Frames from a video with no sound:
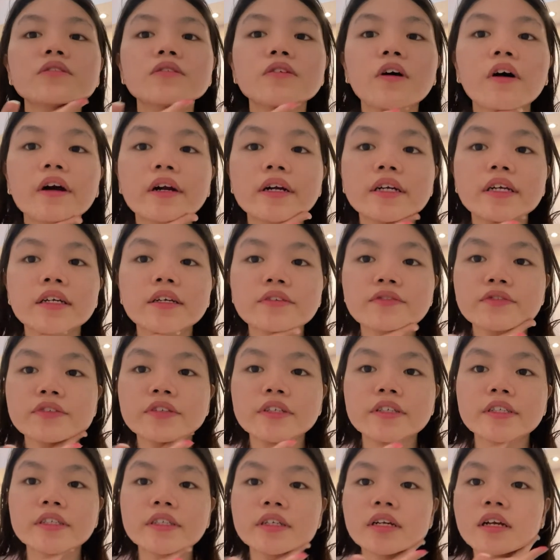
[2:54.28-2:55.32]
sorry
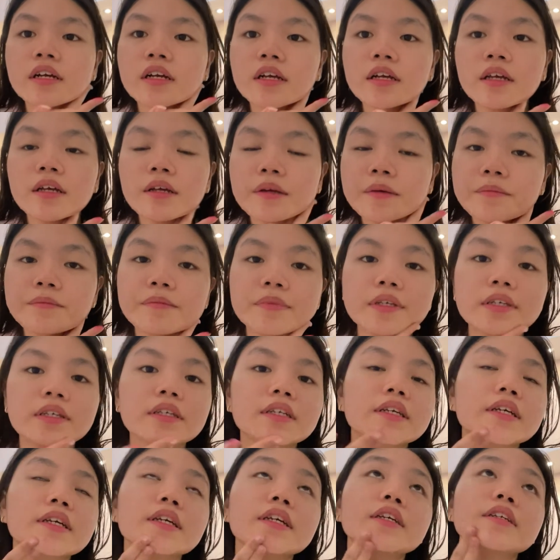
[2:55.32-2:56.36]
for
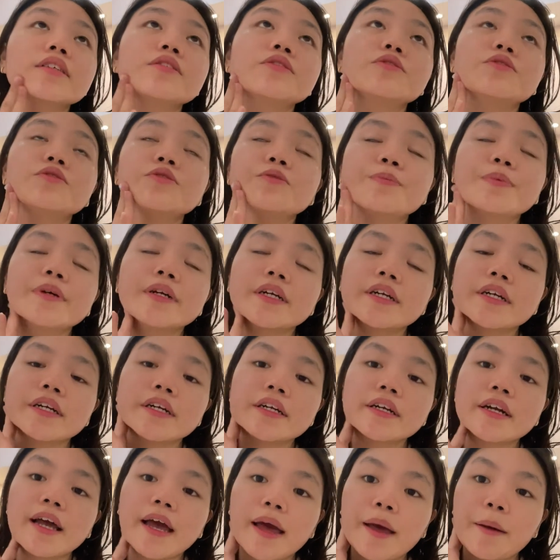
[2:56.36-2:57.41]
being
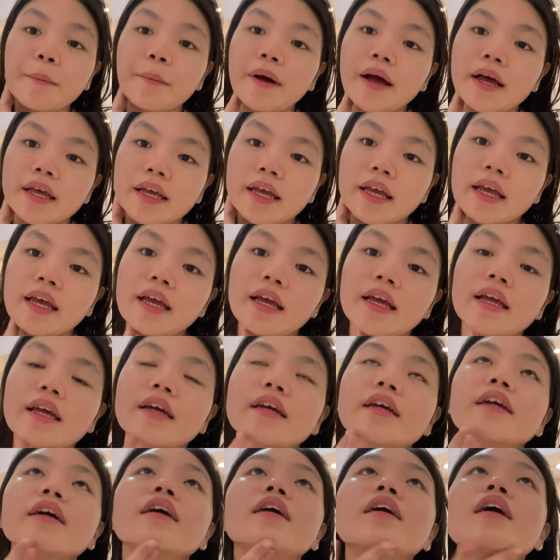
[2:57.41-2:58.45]
super
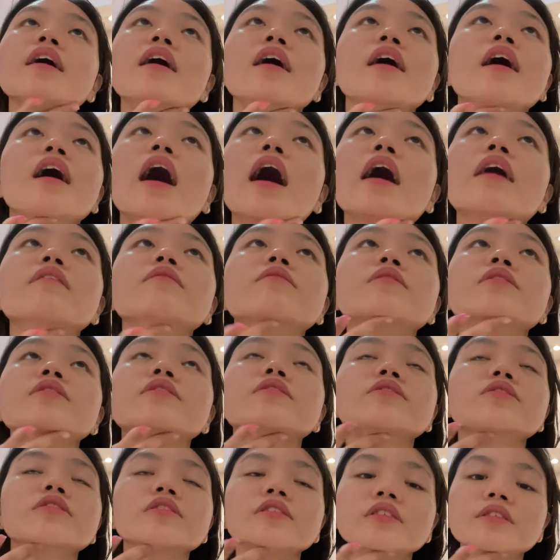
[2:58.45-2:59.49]
MIA. I
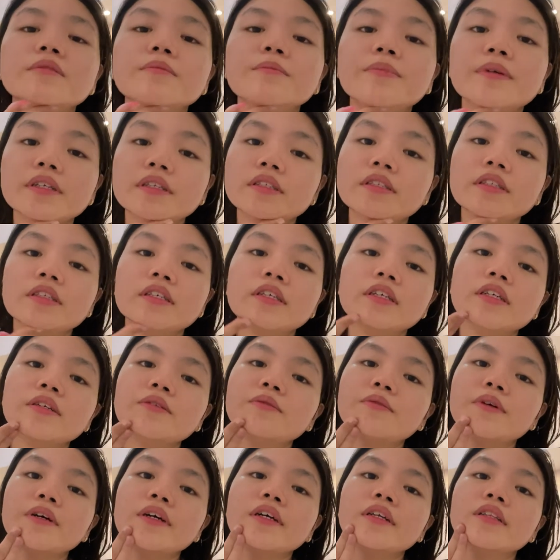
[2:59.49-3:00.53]
was just busy
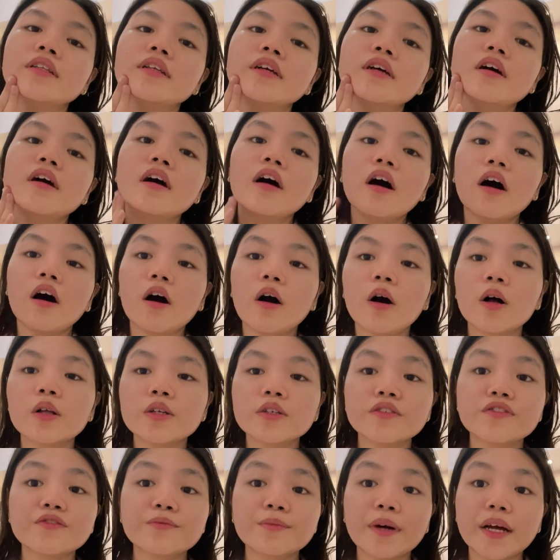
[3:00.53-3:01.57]
with
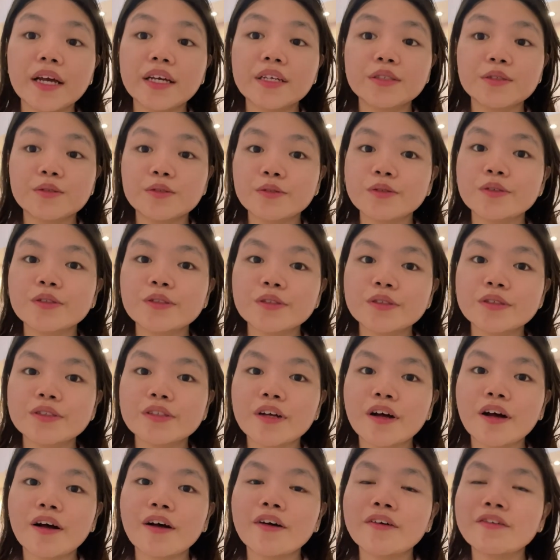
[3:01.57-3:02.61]
all of my school
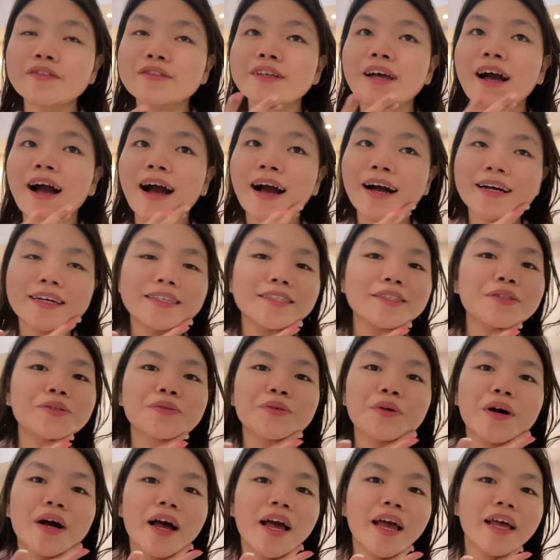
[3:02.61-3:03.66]
stuffs,
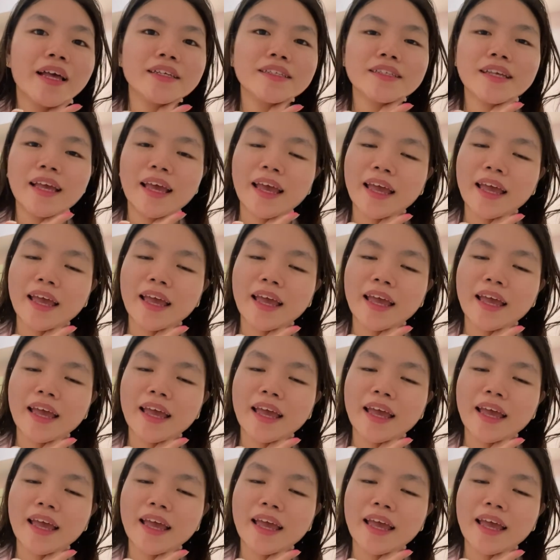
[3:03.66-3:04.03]
ACADS-wise